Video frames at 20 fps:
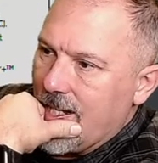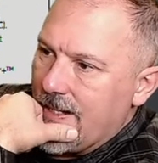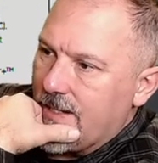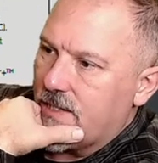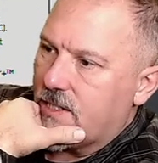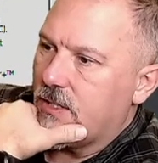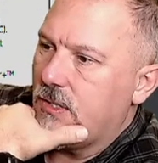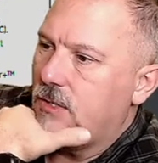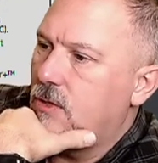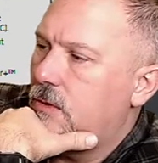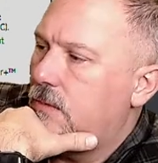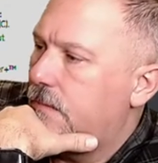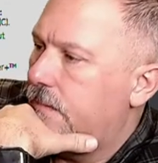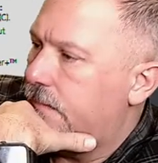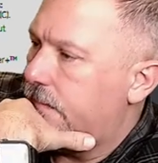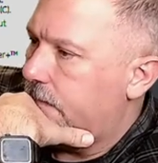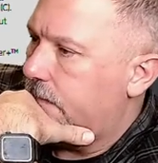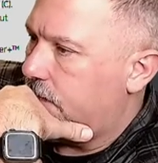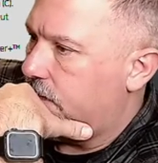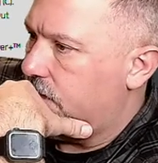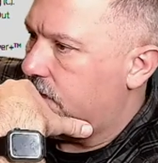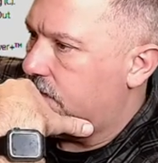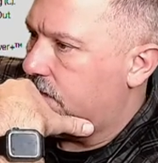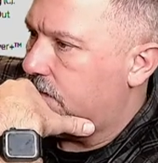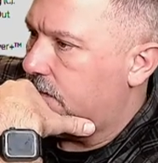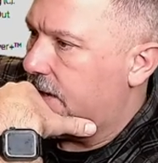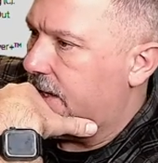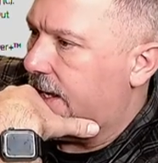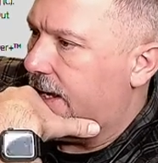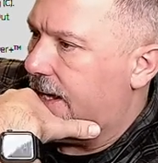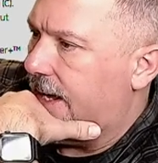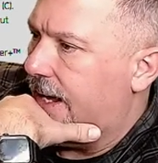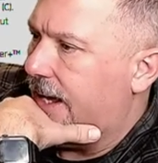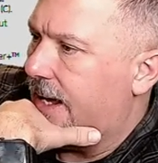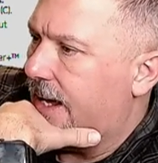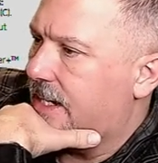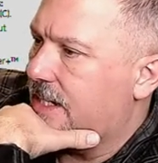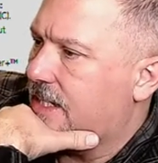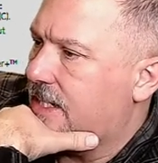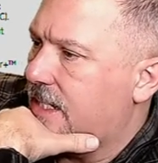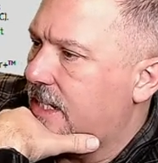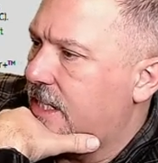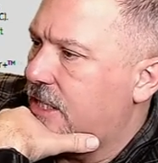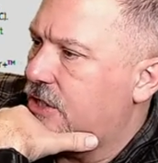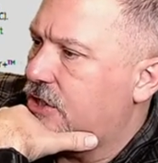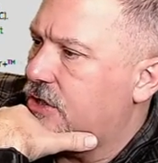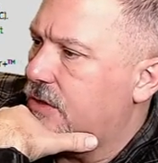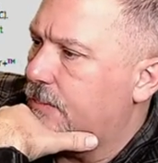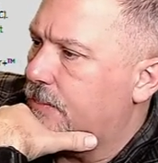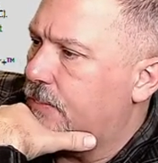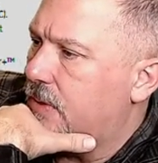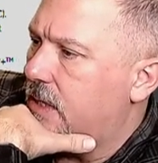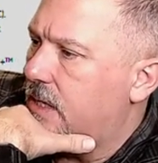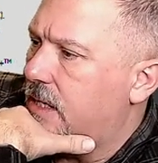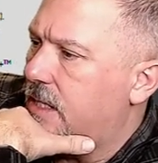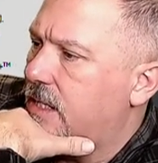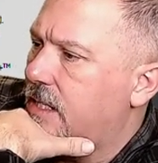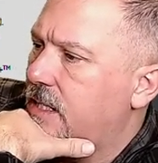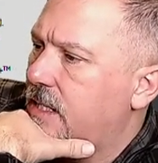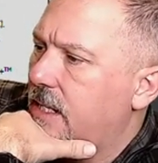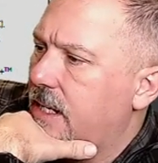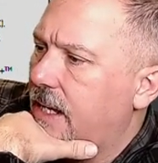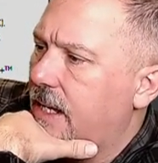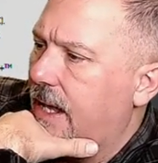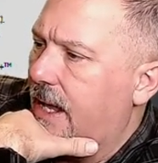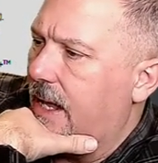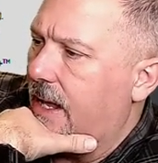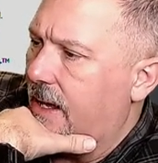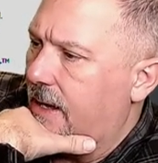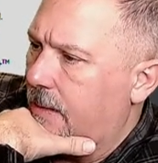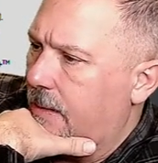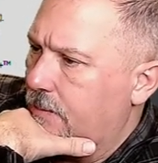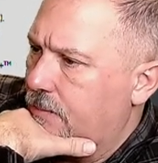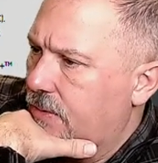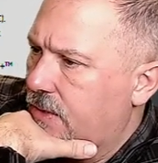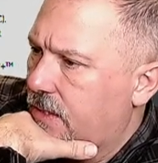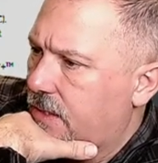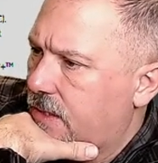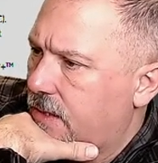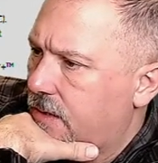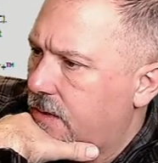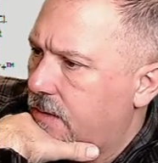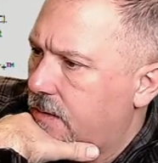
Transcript: So X is your plug amps.